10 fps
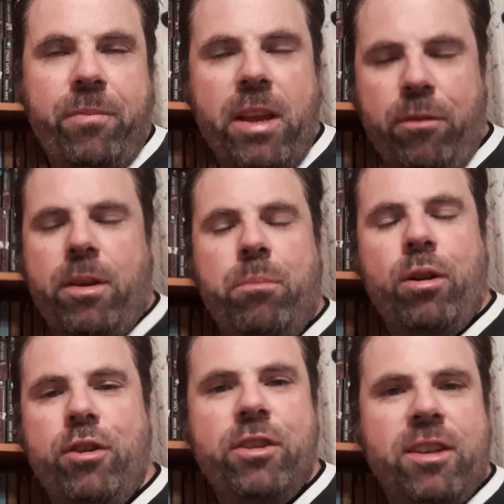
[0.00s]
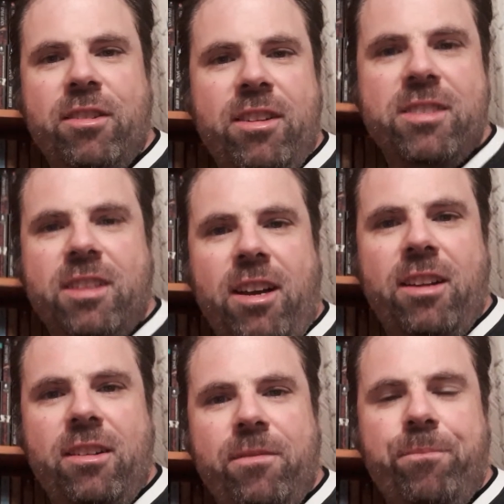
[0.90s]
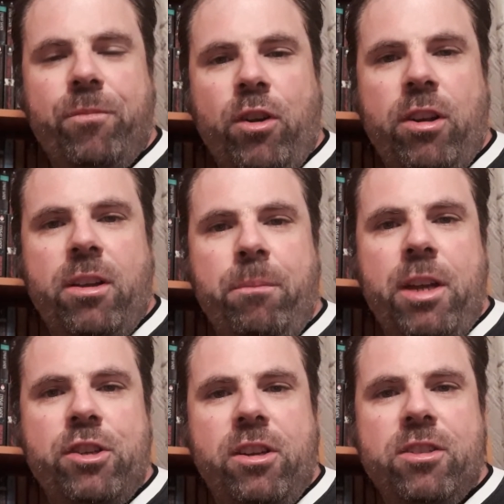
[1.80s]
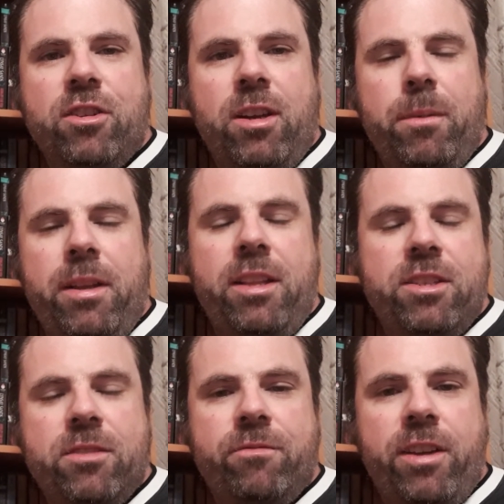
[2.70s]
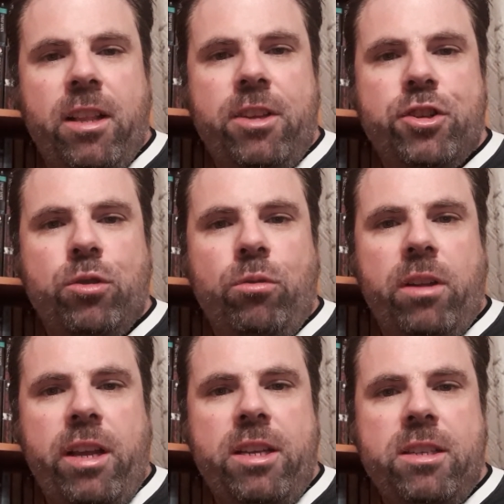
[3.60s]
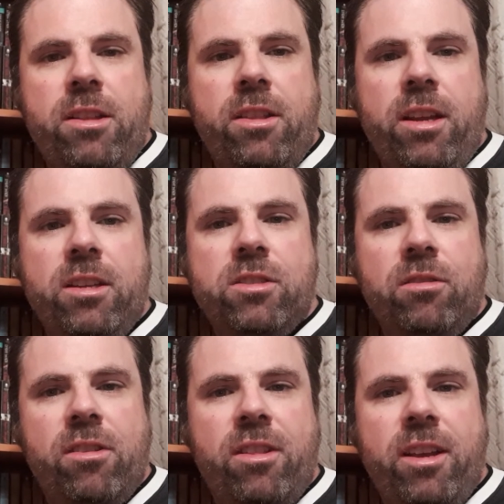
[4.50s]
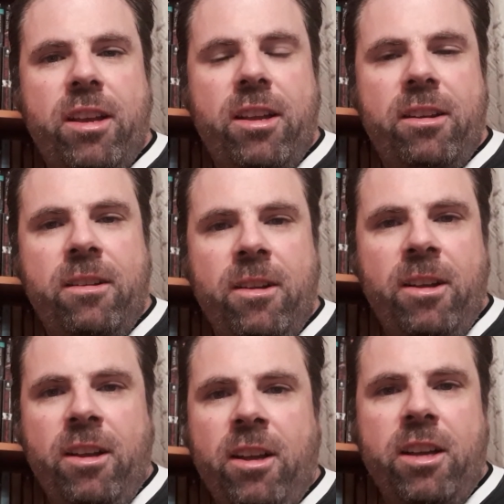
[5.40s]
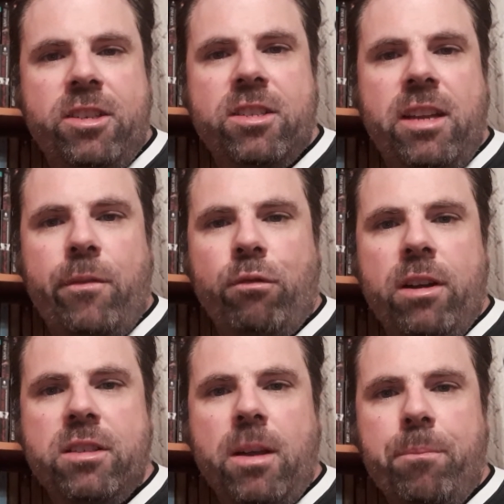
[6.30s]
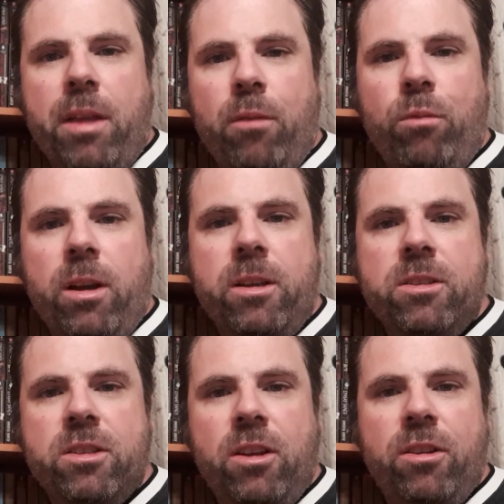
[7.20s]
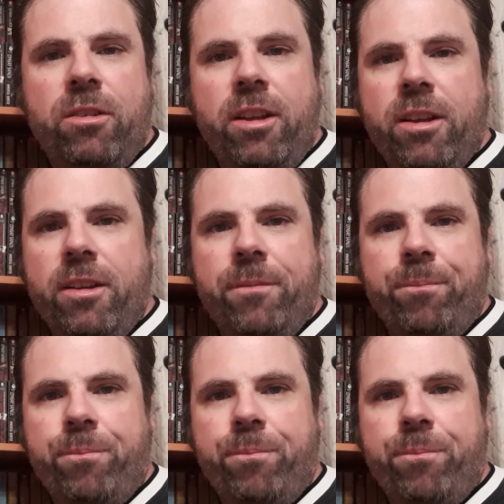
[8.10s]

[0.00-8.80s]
every project I start, I imagine it's going to be this fairly short, easy thing sort of thing, and it just never ends up that way. So yeah.